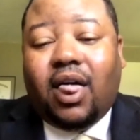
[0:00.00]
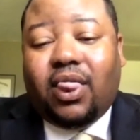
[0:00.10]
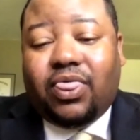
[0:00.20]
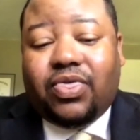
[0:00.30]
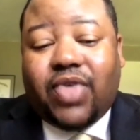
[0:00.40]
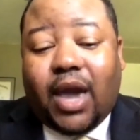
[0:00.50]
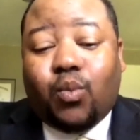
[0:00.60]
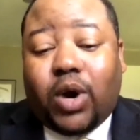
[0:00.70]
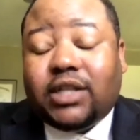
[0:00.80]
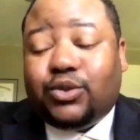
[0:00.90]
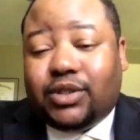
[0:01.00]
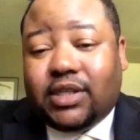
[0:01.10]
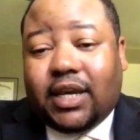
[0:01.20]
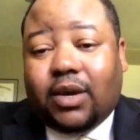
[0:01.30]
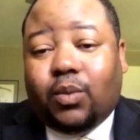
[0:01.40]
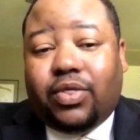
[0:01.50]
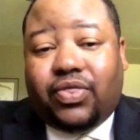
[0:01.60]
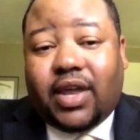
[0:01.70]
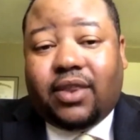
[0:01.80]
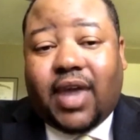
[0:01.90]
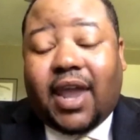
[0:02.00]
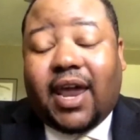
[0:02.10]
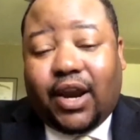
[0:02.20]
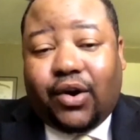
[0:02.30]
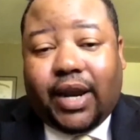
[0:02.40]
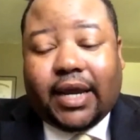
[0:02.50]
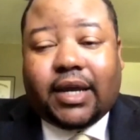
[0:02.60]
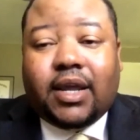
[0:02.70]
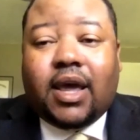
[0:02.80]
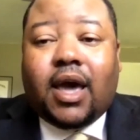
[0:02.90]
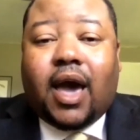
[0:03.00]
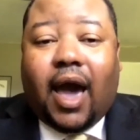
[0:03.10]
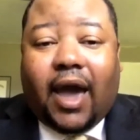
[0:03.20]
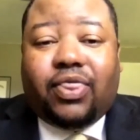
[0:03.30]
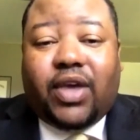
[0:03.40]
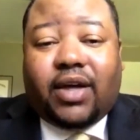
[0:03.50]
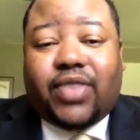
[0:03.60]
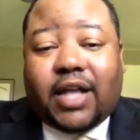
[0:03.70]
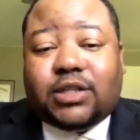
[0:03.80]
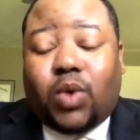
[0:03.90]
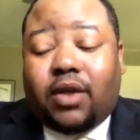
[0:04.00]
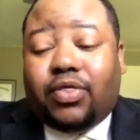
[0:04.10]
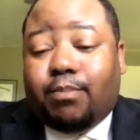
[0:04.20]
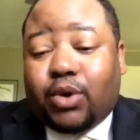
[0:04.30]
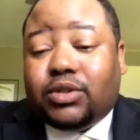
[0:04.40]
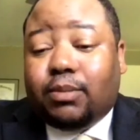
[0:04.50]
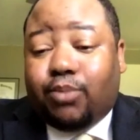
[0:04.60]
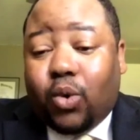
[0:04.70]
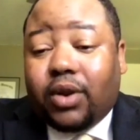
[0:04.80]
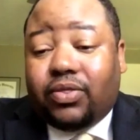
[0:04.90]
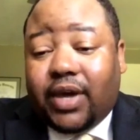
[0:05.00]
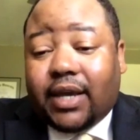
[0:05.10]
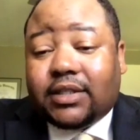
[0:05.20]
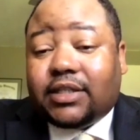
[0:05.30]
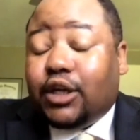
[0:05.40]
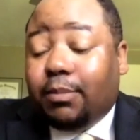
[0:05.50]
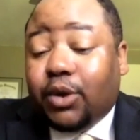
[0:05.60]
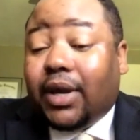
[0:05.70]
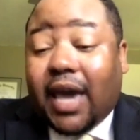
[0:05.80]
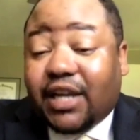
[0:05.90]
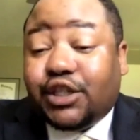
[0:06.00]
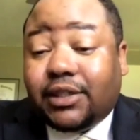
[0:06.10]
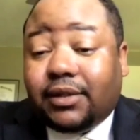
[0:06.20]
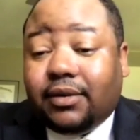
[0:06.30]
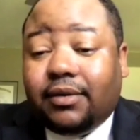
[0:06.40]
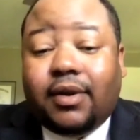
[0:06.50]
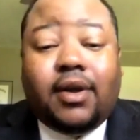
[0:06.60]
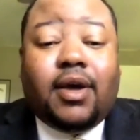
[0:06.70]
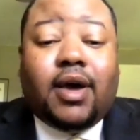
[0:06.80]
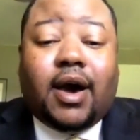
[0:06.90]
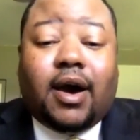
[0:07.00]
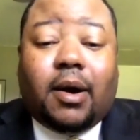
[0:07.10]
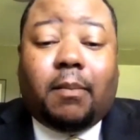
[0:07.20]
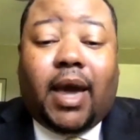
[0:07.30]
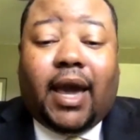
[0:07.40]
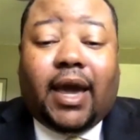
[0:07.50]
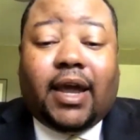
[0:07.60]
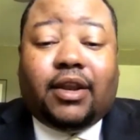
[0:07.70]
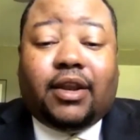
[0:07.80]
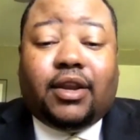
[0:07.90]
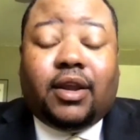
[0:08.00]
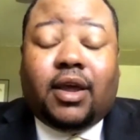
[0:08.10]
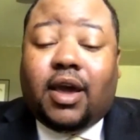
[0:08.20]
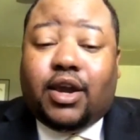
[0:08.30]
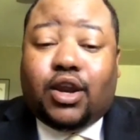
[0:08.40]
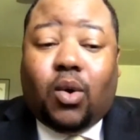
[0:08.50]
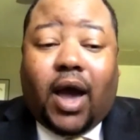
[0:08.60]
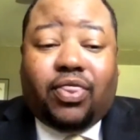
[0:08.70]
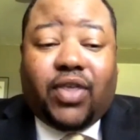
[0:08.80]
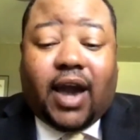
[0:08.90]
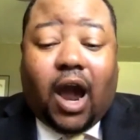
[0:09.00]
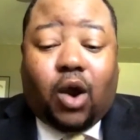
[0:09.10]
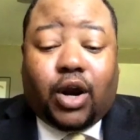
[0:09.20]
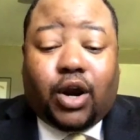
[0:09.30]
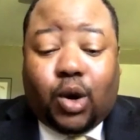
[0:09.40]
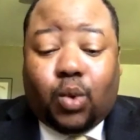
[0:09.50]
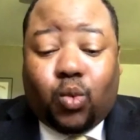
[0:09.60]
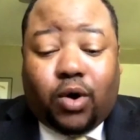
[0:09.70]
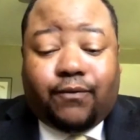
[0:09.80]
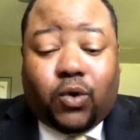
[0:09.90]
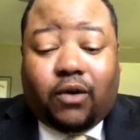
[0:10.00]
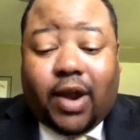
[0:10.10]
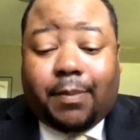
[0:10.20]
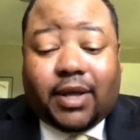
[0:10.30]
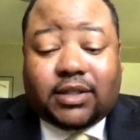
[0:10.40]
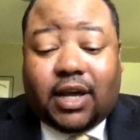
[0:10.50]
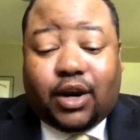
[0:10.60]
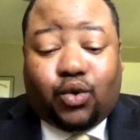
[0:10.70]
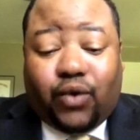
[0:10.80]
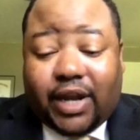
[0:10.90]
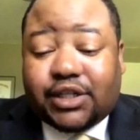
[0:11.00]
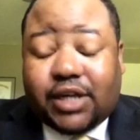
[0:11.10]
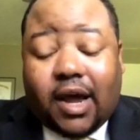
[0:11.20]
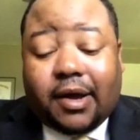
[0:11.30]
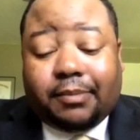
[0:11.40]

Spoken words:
they want to see within that area. I think that's one of the most important things. It's communication. And, I think our current Ward 4 rep has done a great job.